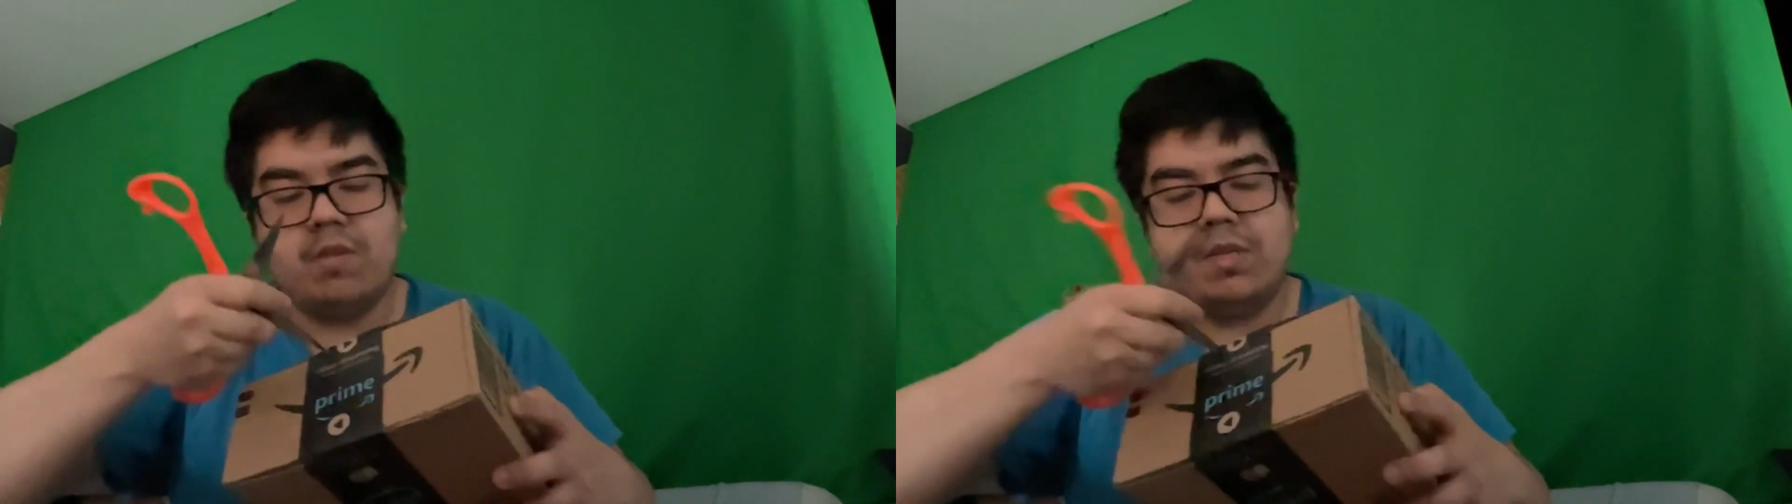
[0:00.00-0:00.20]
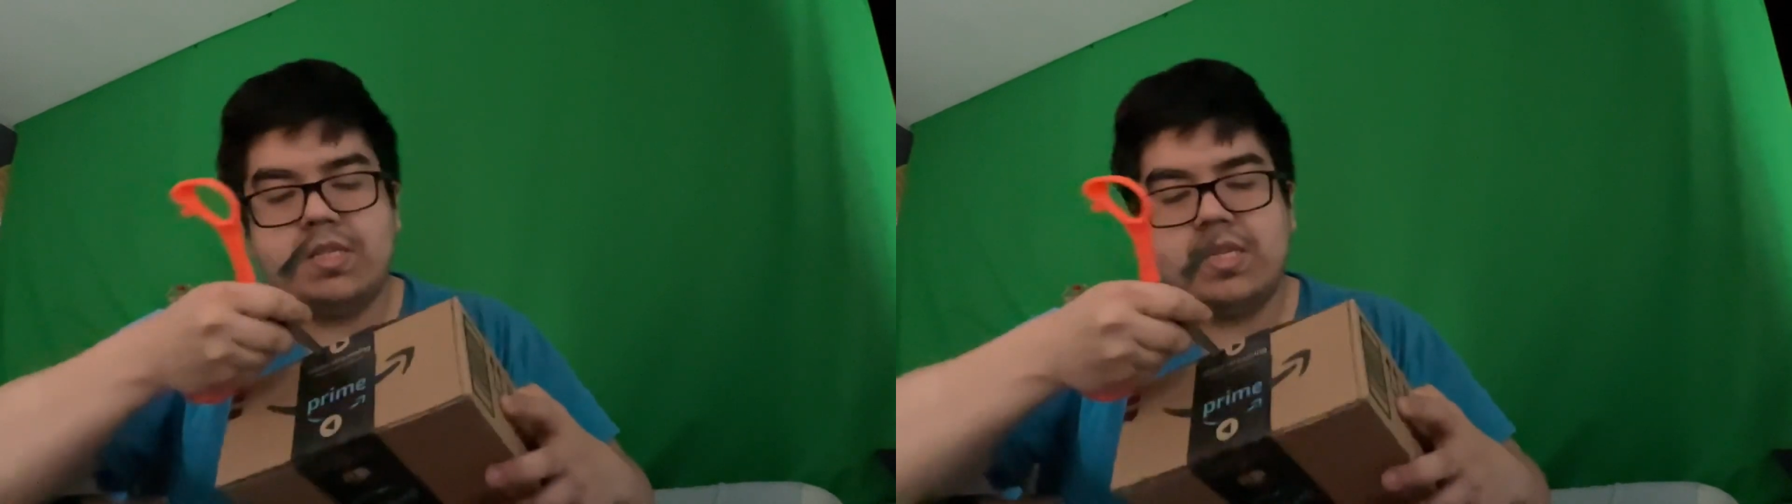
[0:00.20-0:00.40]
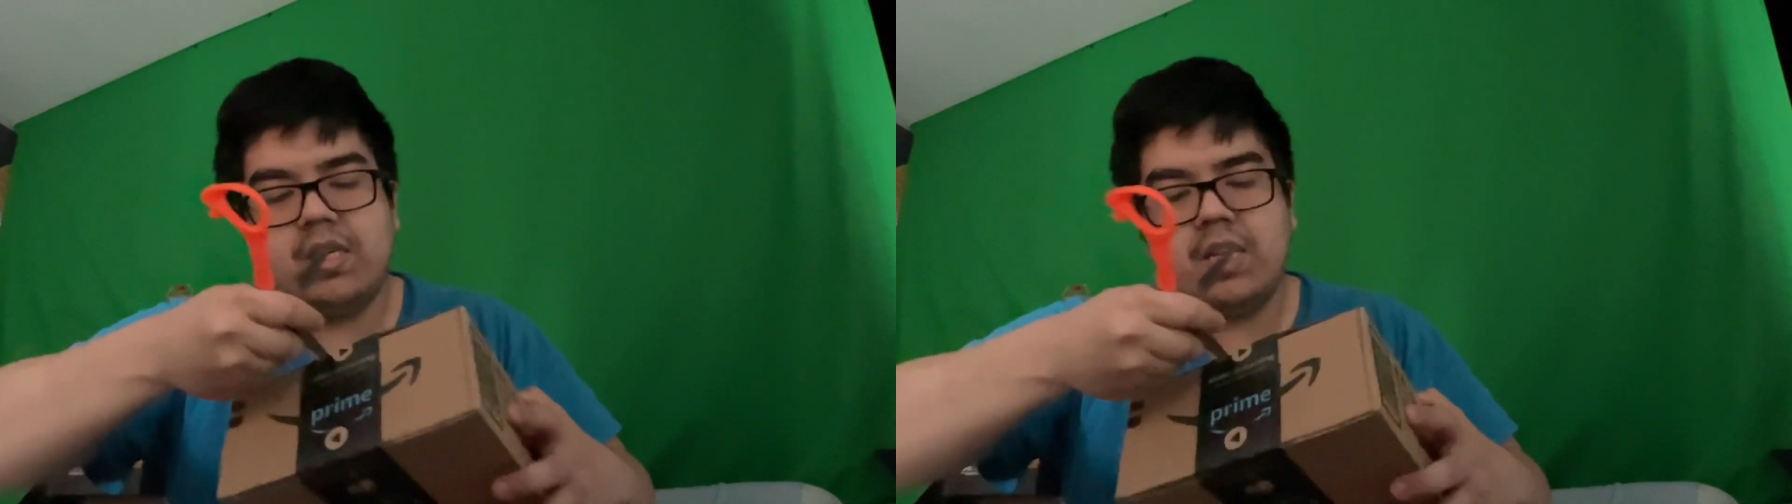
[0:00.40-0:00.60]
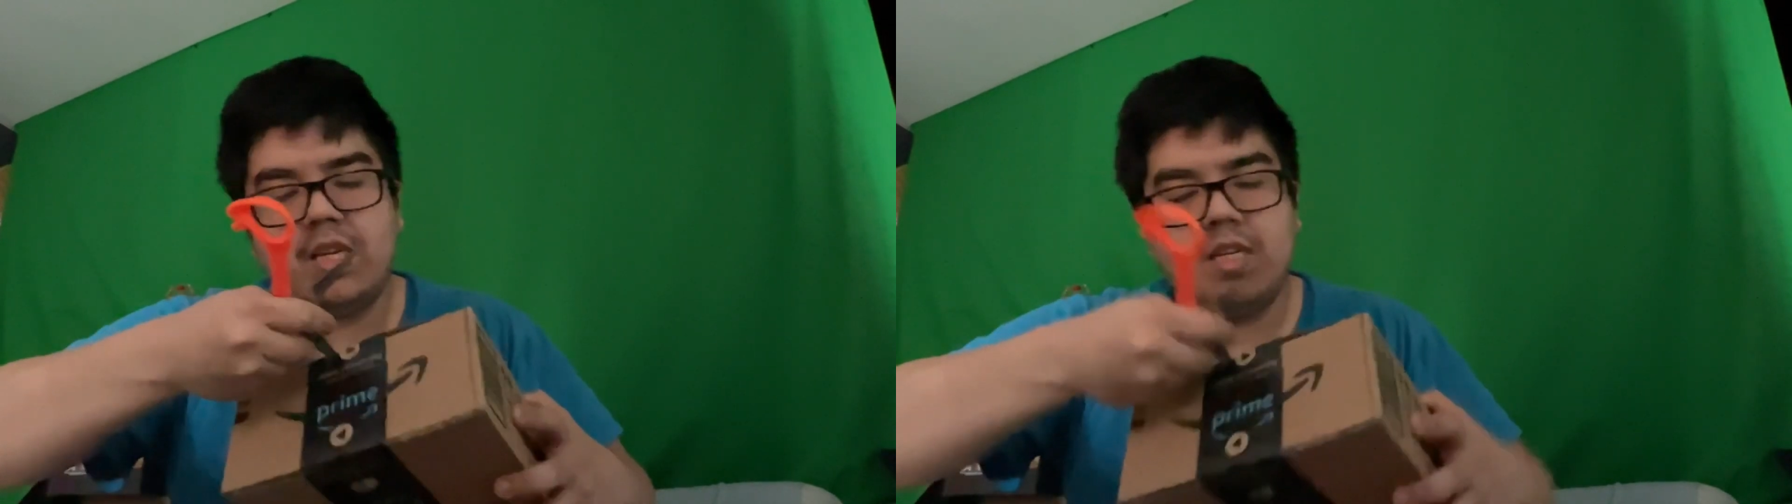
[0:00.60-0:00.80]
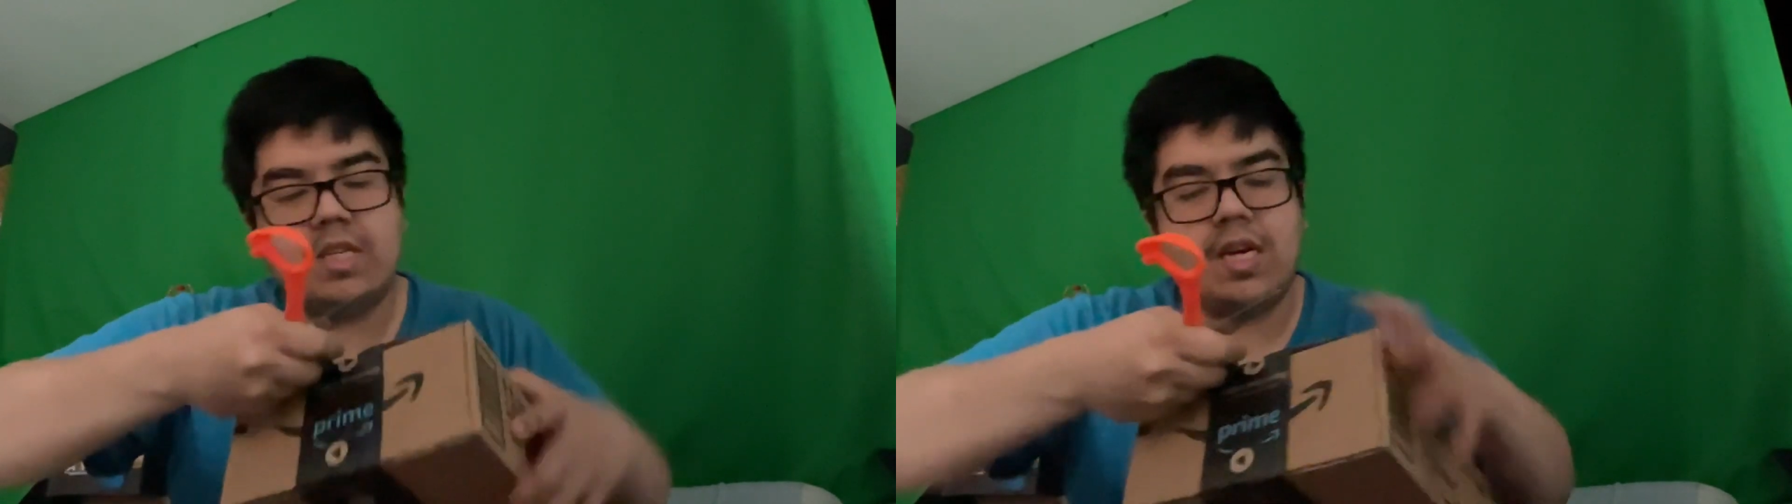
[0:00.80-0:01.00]
missed it
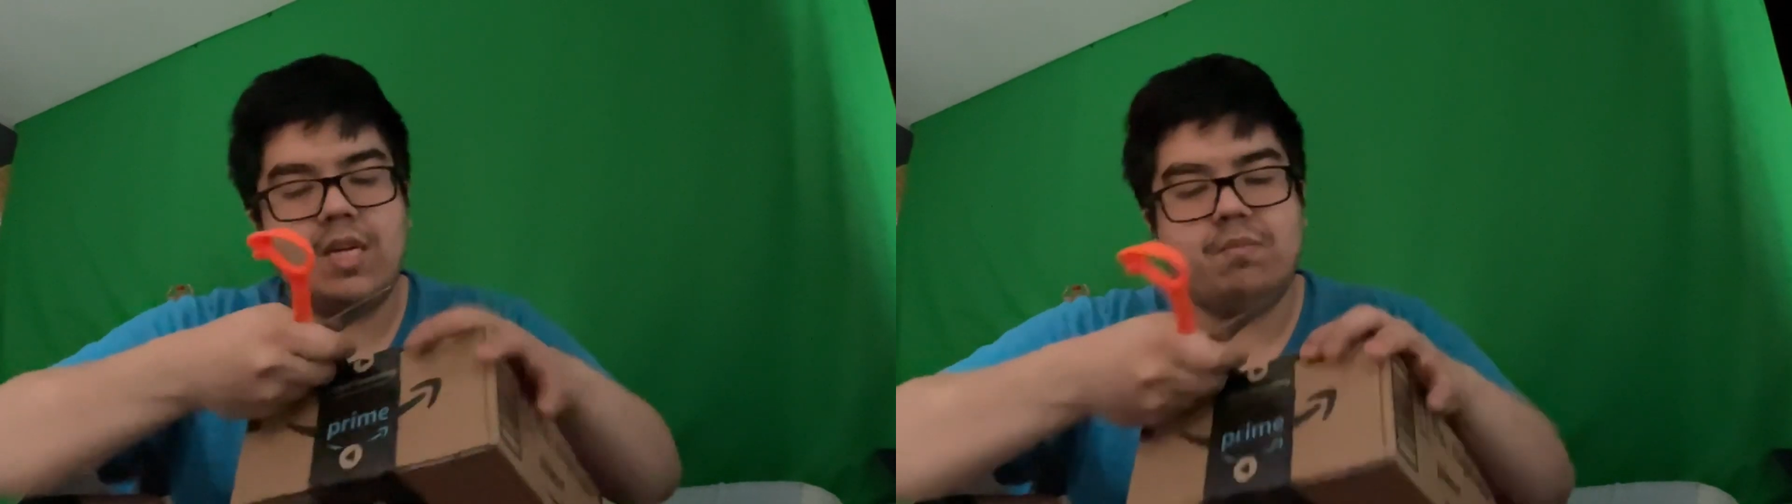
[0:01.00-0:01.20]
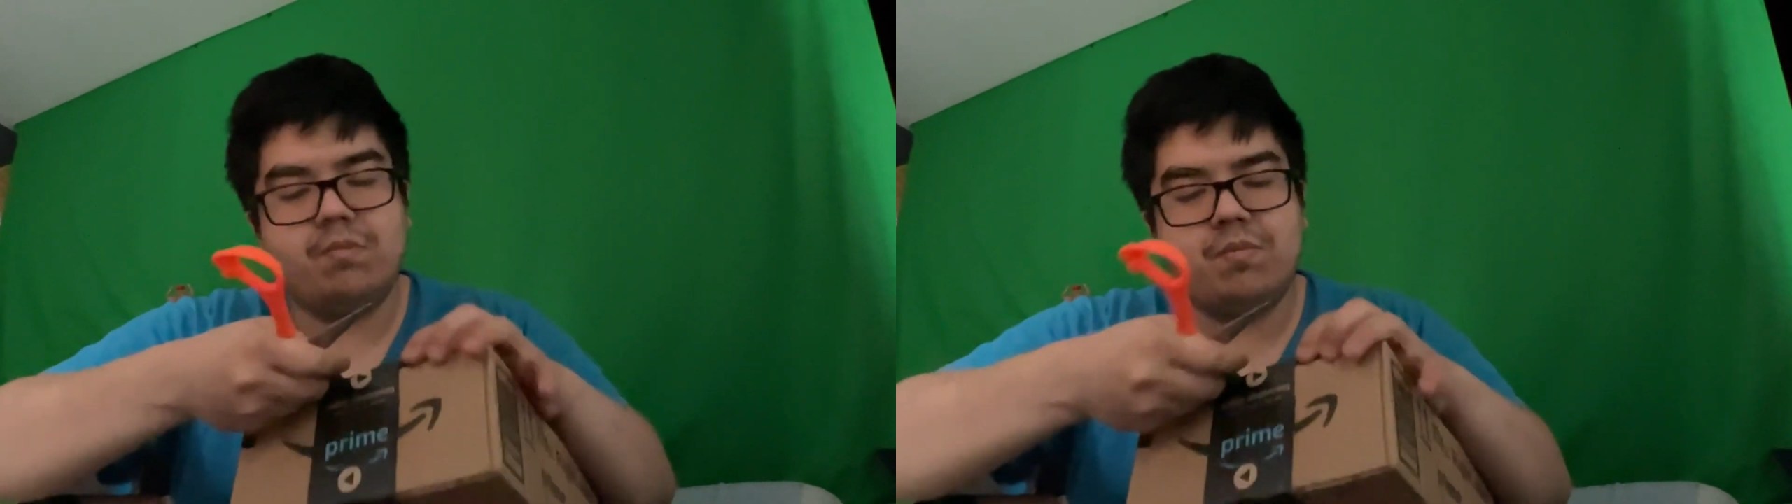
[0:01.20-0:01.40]
any time.